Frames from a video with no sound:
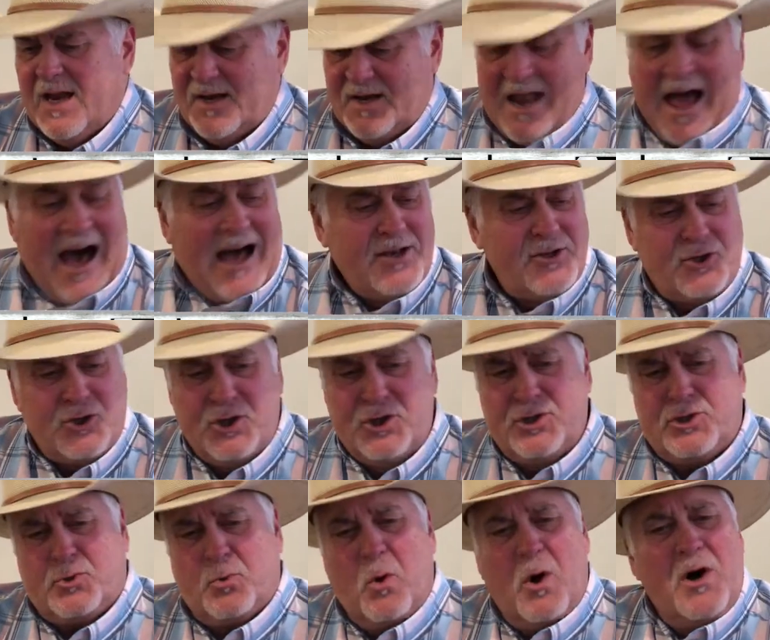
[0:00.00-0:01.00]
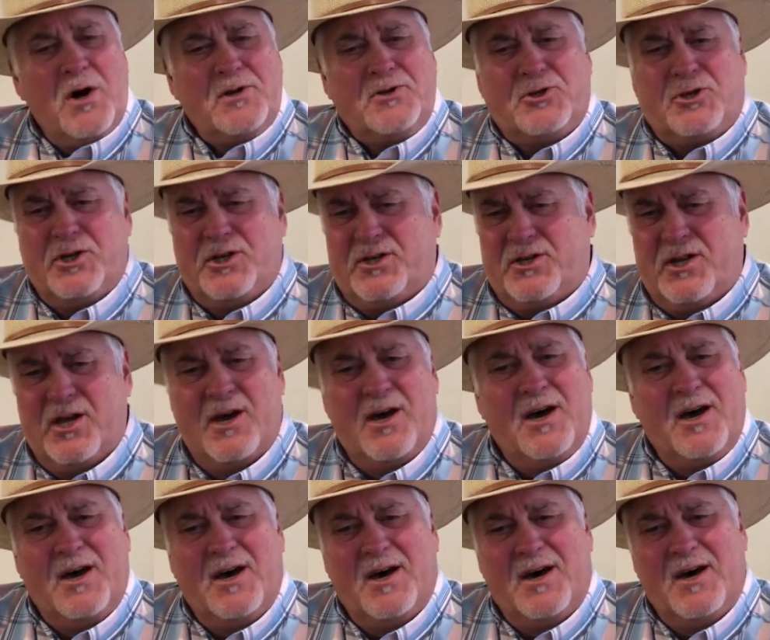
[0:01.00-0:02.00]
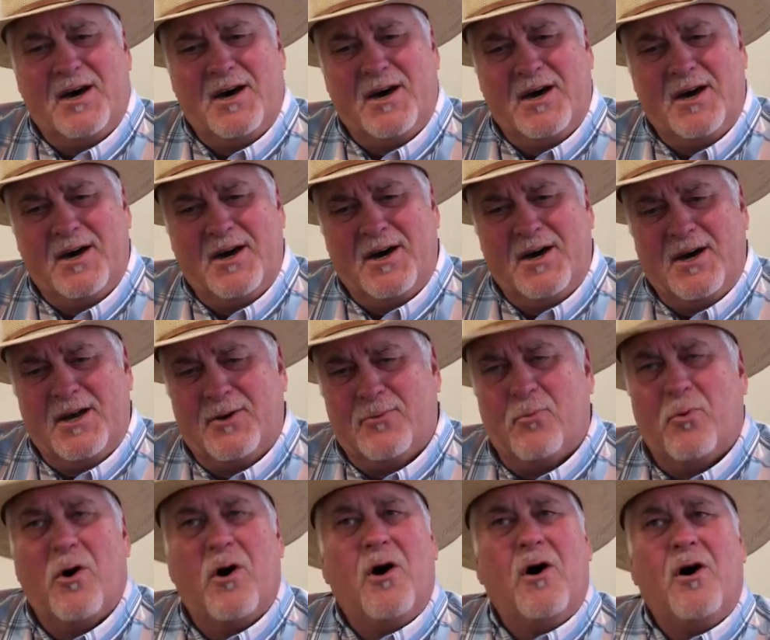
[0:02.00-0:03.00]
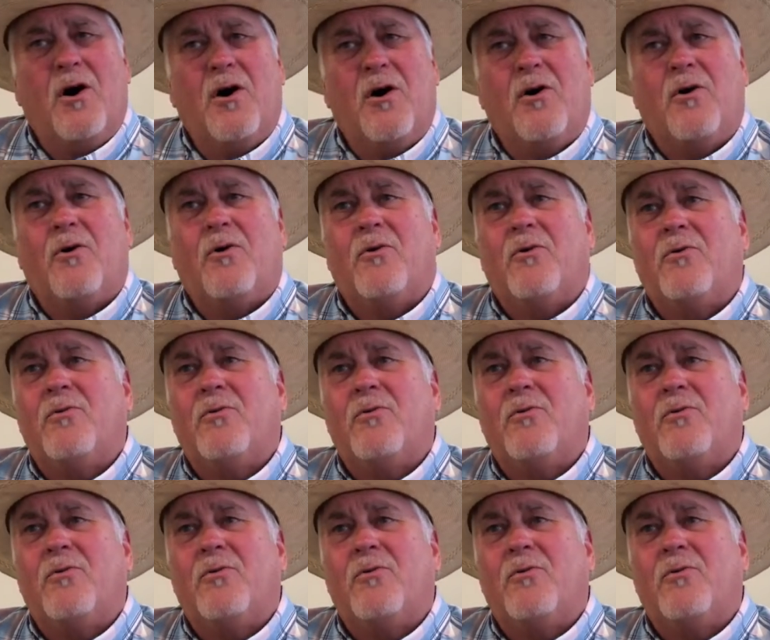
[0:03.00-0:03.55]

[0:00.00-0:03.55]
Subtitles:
not just what you done wrong.